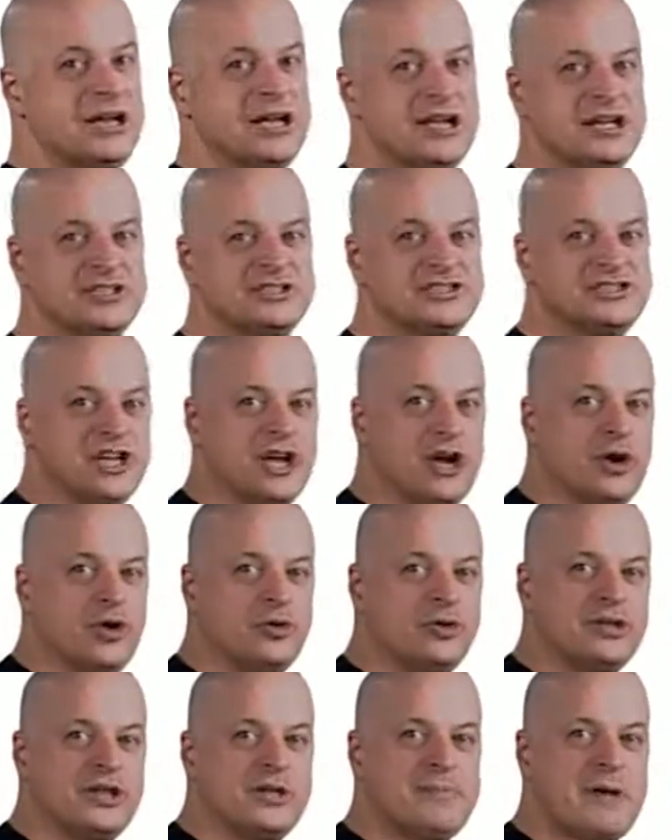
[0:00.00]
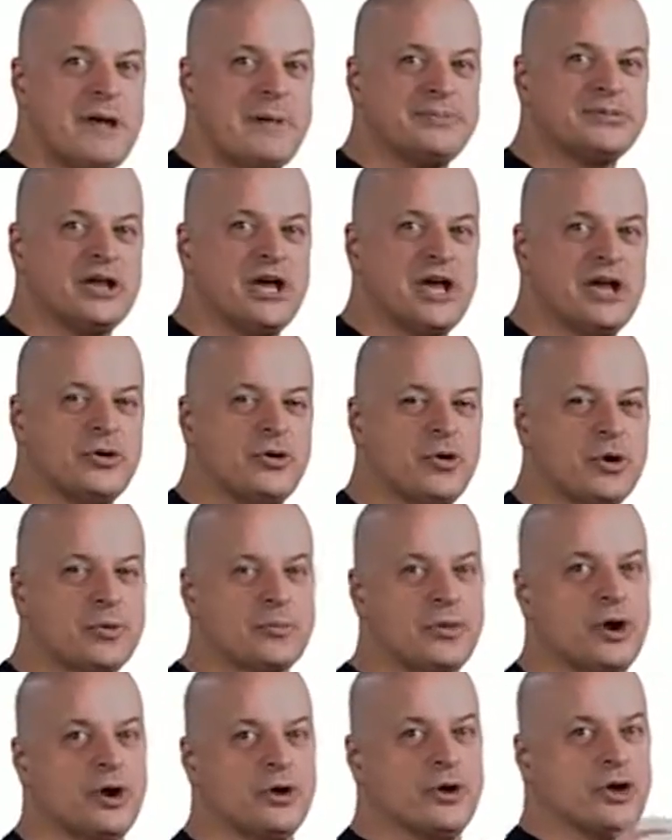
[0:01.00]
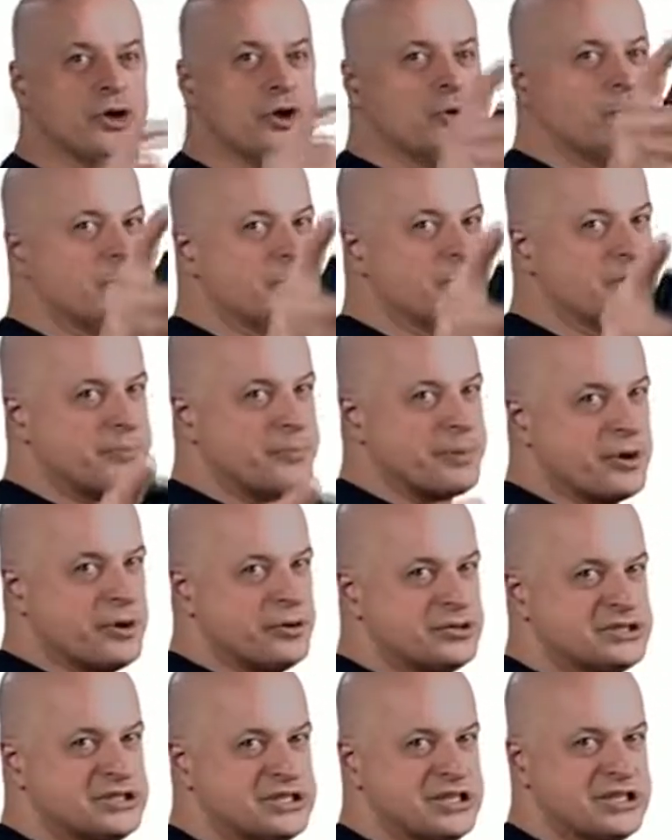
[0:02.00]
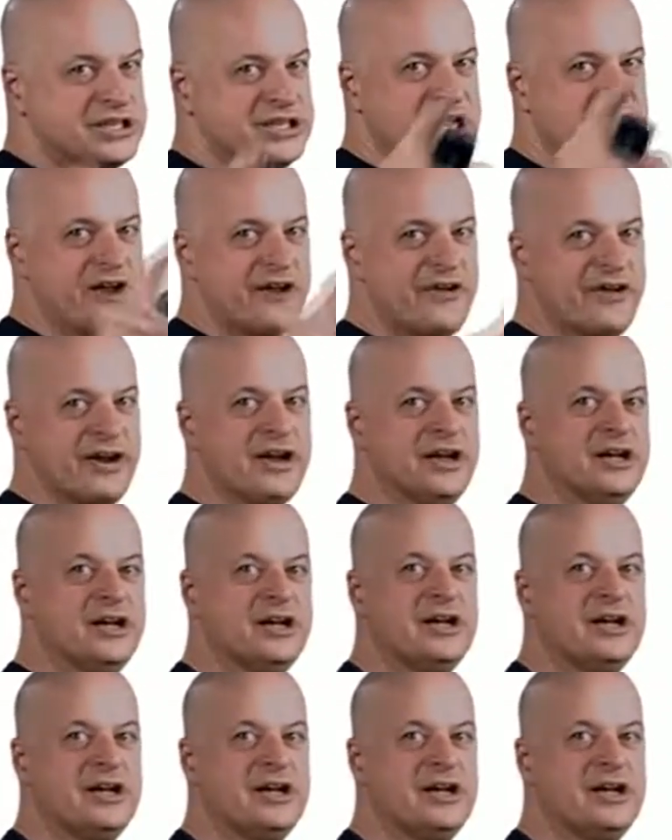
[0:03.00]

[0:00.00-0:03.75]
It's the only peptide hormone with a protein carrier,